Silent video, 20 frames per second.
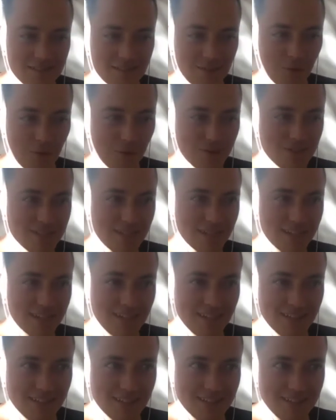it's like,
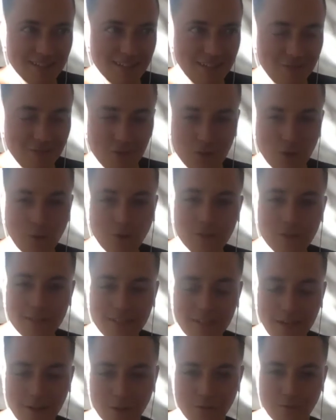if you don't clean
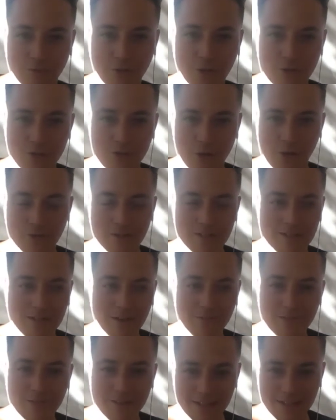out your fridge, all the
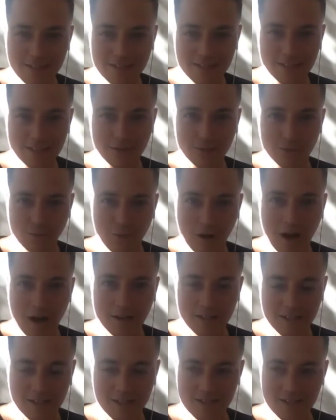stuff in it is going to
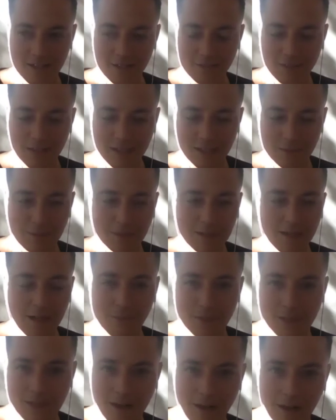rot instead of like
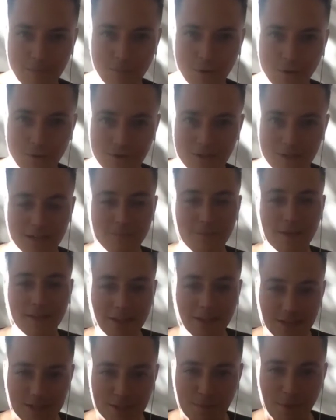becoming compost and
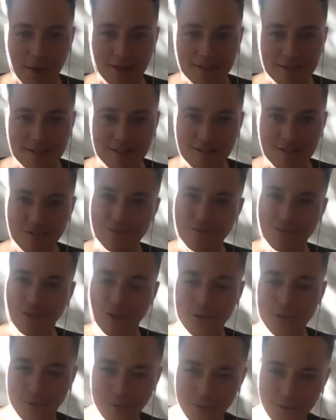making space for
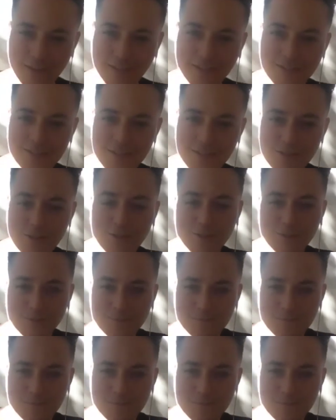other things too.